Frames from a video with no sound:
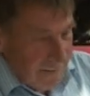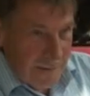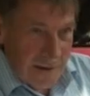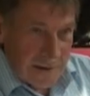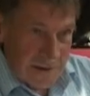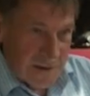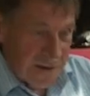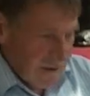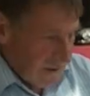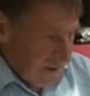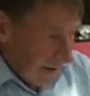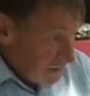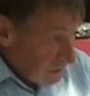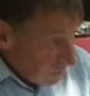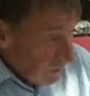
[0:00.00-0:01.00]

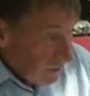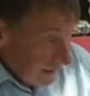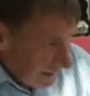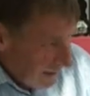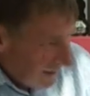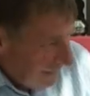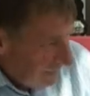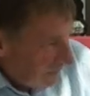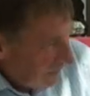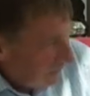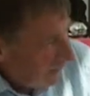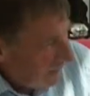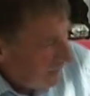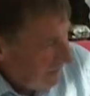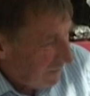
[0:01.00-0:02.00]
that's all in keeping
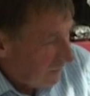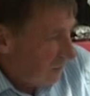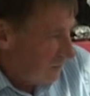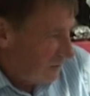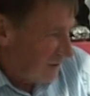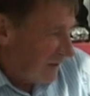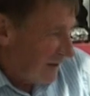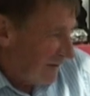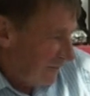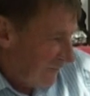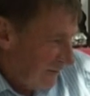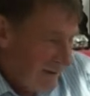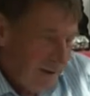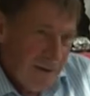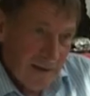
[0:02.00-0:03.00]
with the
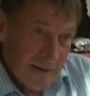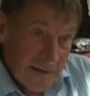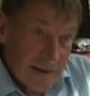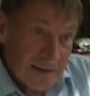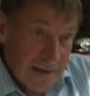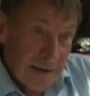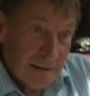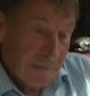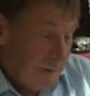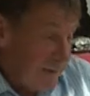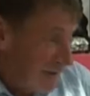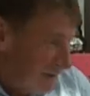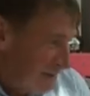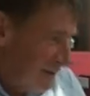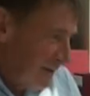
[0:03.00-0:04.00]
photograph and that
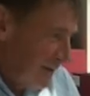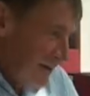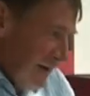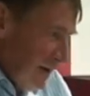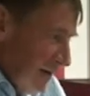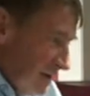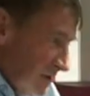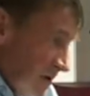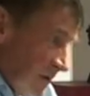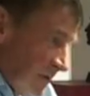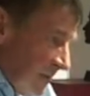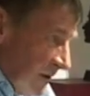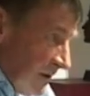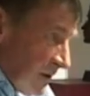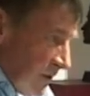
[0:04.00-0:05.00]
helmet, and it's got a
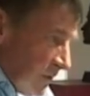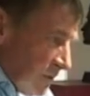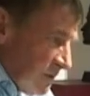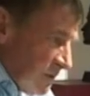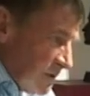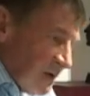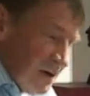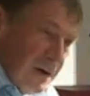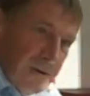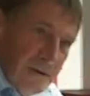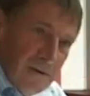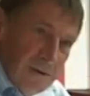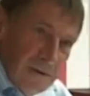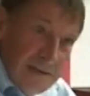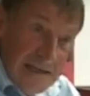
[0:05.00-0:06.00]
bit of coal dust
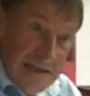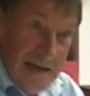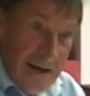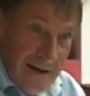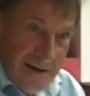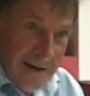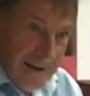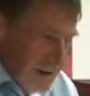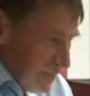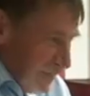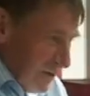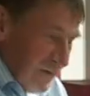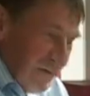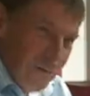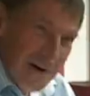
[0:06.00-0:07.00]
on DNA to
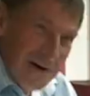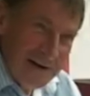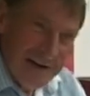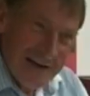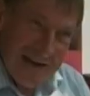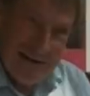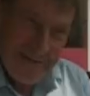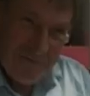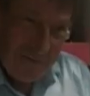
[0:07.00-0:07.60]
prove where it came